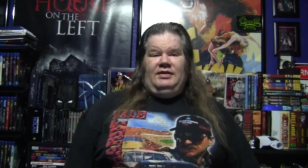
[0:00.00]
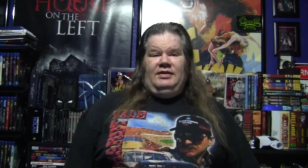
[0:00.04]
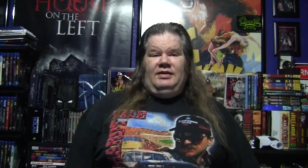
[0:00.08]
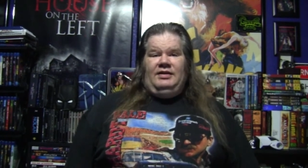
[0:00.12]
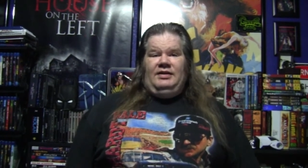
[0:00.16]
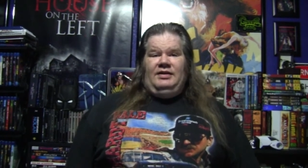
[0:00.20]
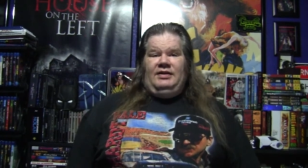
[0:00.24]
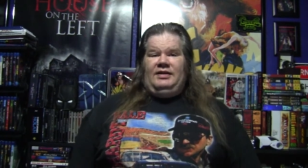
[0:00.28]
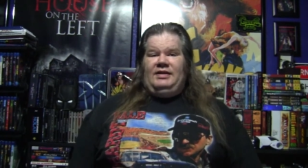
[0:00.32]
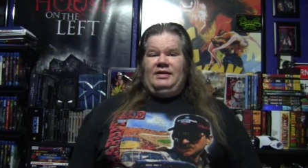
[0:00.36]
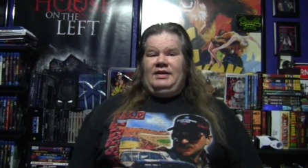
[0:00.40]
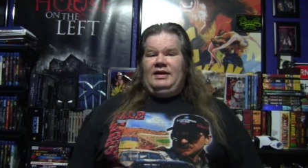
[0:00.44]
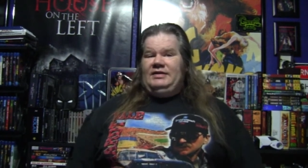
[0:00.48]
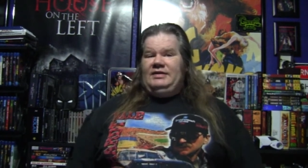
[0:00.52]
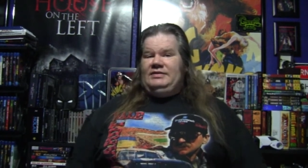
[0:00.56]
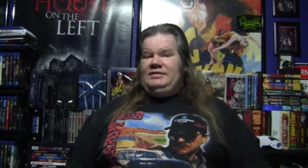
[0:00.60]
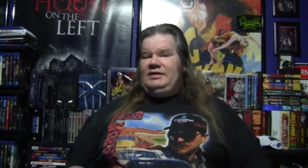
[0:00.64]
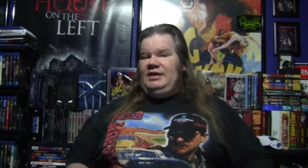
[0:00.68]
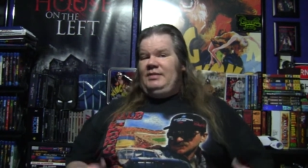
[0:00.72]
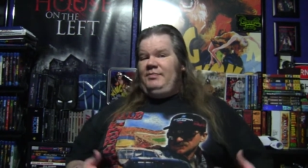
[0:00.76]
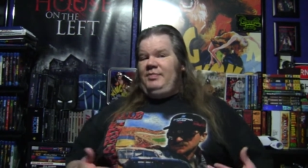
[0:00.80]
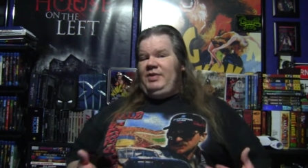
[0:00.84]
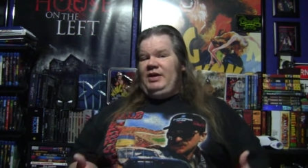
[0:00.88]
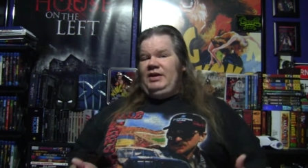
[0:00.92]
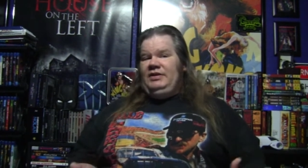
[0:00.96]
You can't
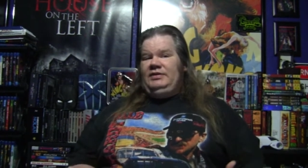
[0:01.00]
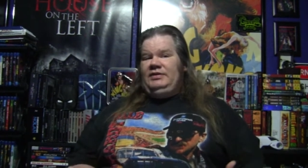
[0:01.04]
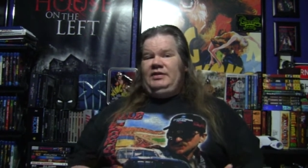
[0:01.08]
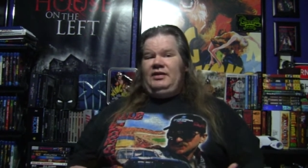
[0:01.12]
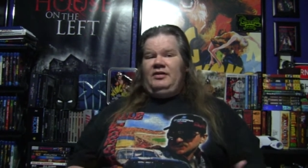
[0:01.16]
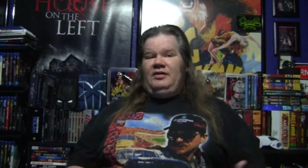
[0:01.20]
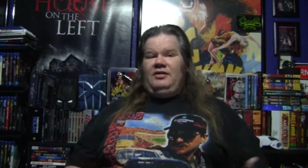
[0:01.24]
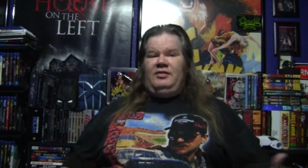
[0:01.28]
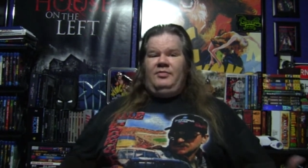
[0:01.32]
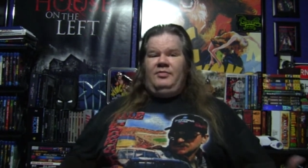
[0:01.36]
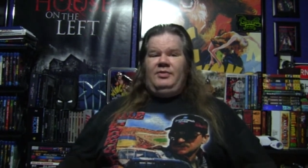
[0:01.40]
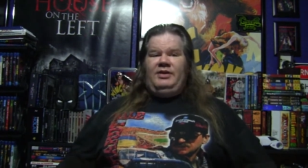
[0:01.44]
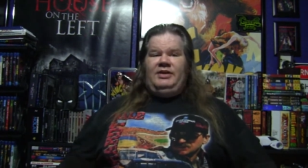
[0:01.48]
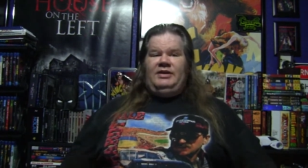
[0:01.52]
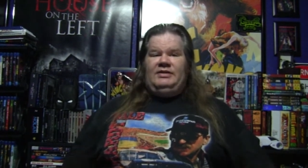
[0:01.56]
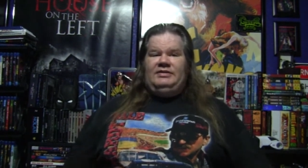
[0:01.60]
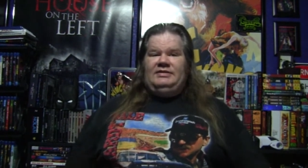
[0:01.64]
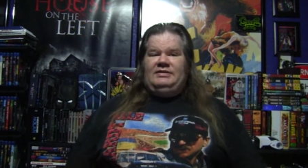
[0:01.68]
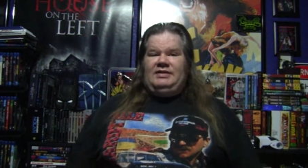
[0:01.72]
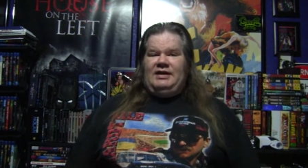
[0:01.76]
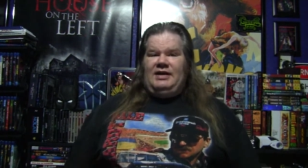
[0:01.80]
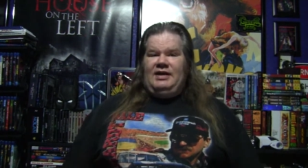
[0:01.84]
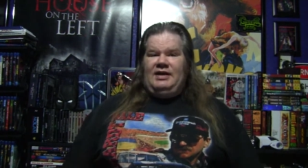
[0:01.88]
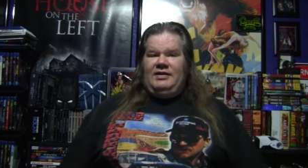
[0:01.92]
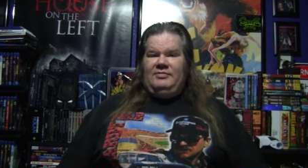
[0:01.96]
say Pantera
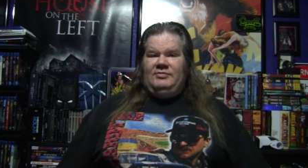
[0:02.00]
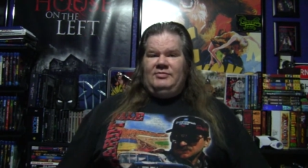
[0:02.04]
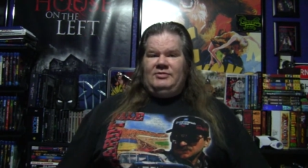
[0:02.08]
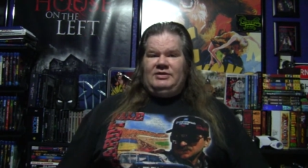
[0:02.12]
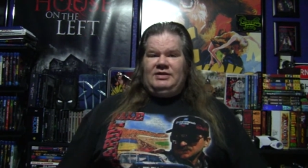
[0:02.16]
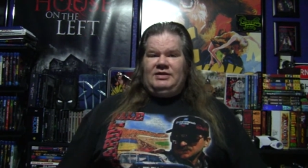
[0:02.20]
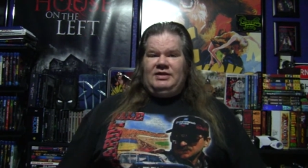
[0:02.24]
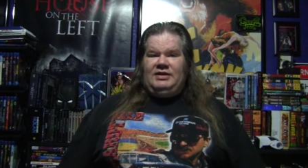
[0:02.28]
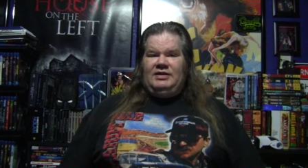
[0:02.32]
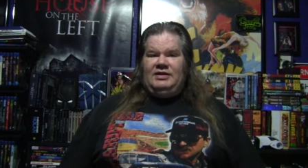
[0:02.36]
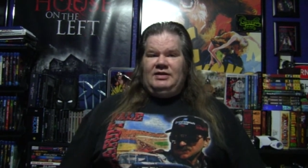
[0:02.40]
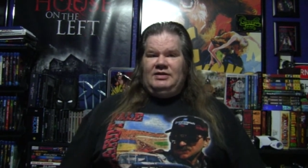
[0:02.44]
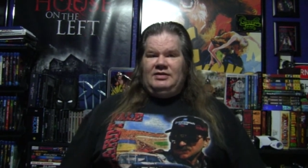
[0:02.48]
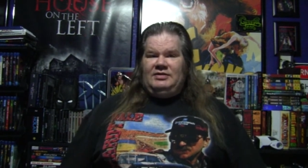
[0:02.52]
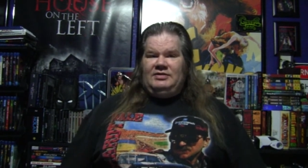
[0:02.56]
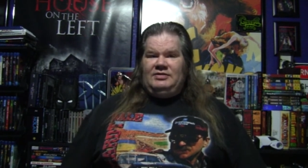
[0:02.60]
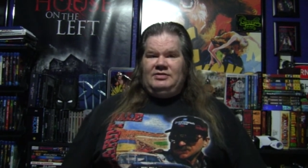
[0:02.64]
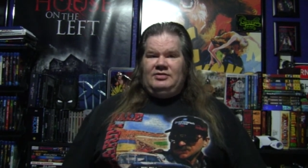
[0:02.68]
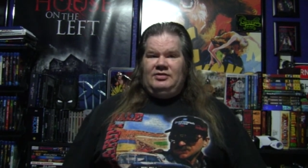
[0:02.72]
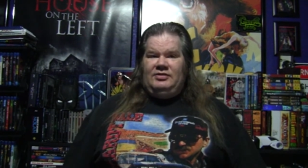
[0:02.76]
because Dime's dead,